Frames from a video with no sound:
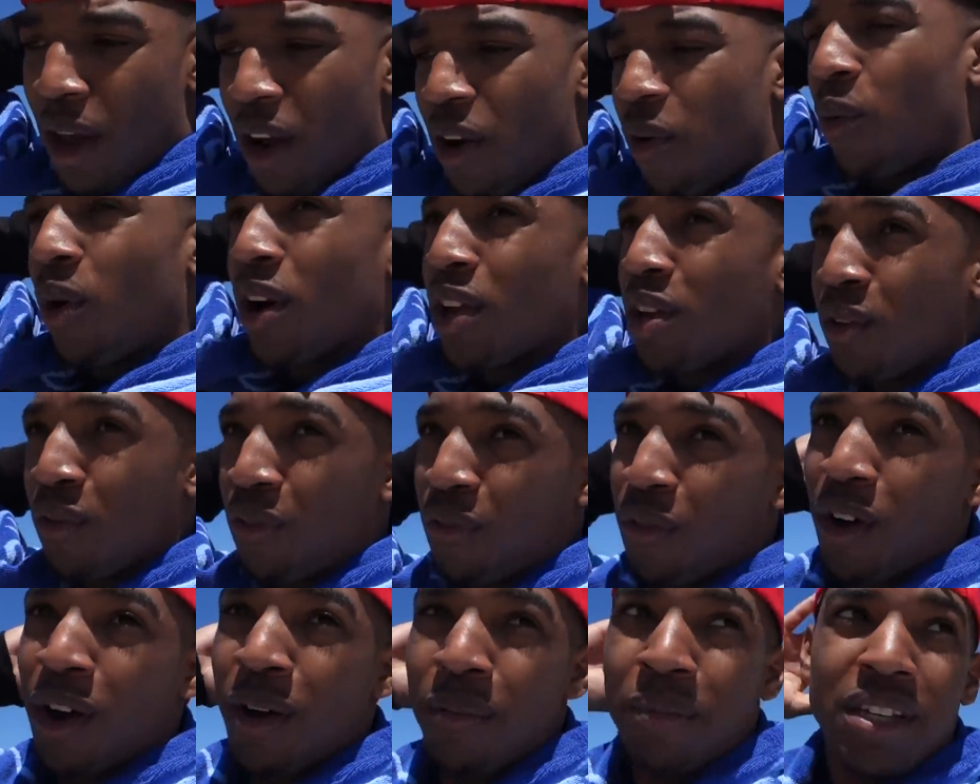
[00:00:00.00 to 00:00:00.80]
No matter where
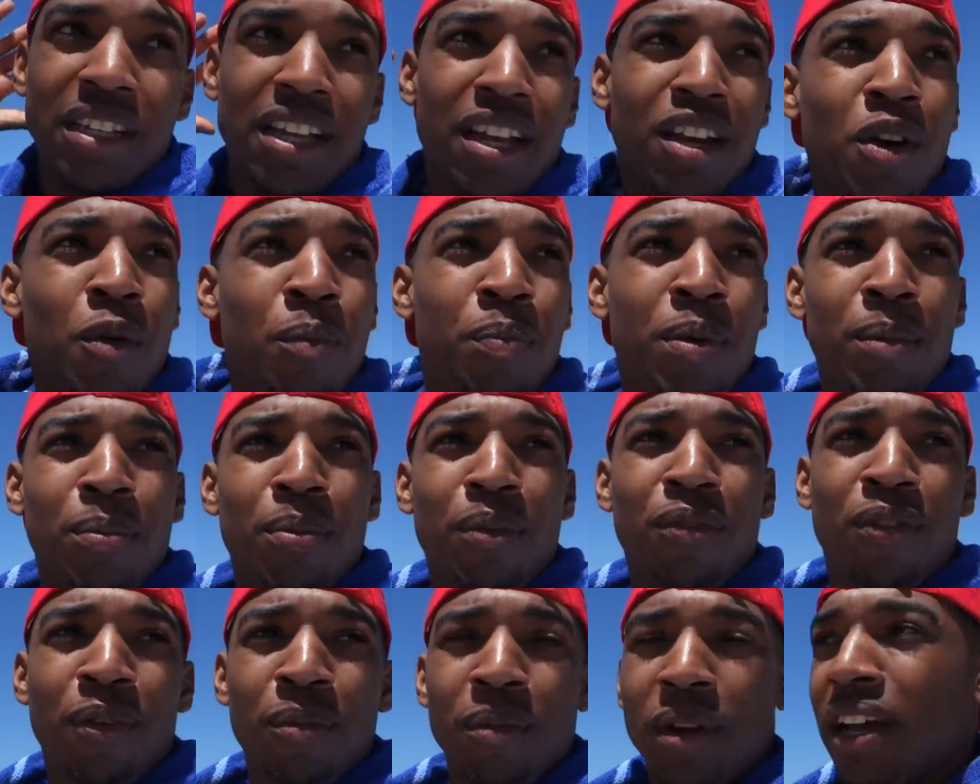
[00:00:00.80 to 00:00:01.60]
you from, because I know
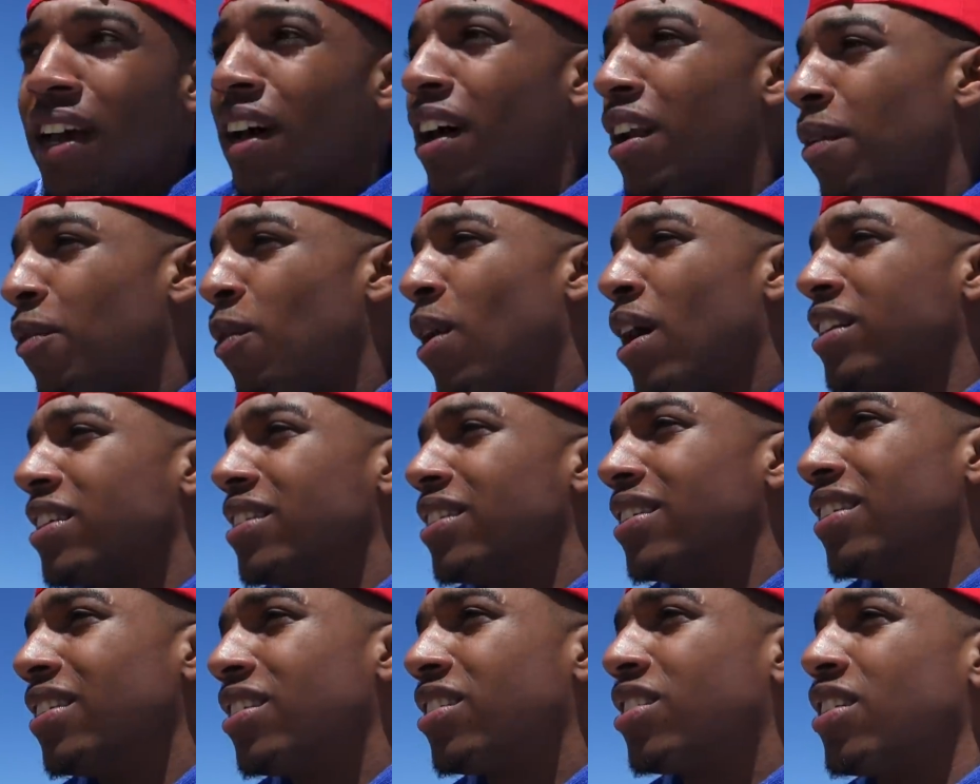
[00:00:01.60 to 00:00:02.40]
people from the gutter
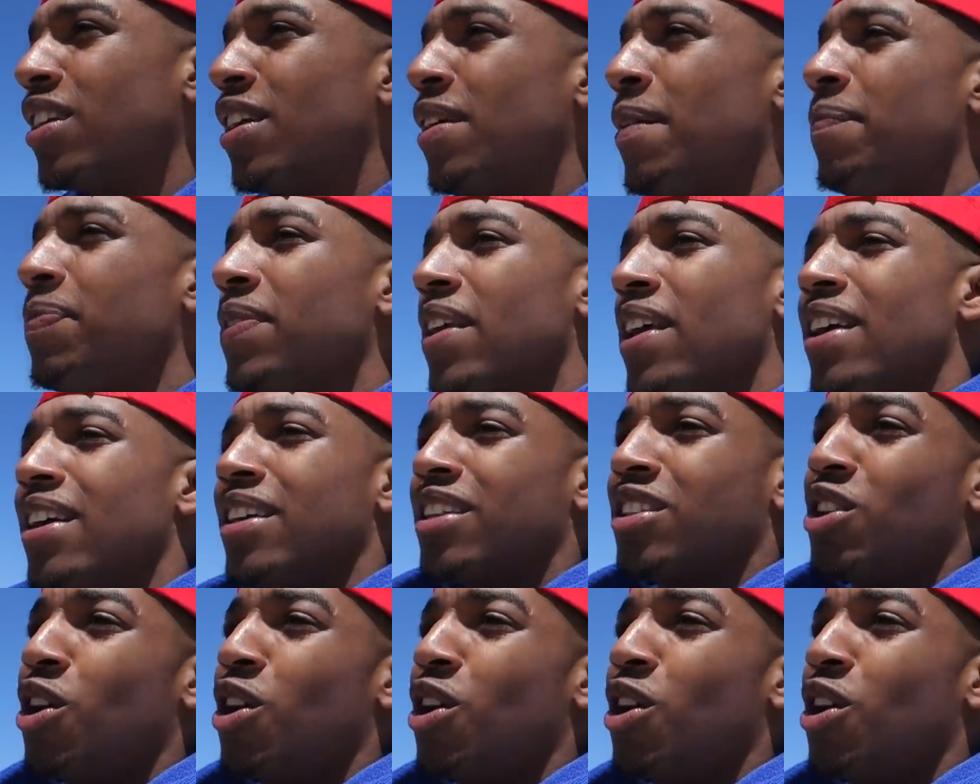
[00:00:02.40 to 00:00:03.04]
watching this shit.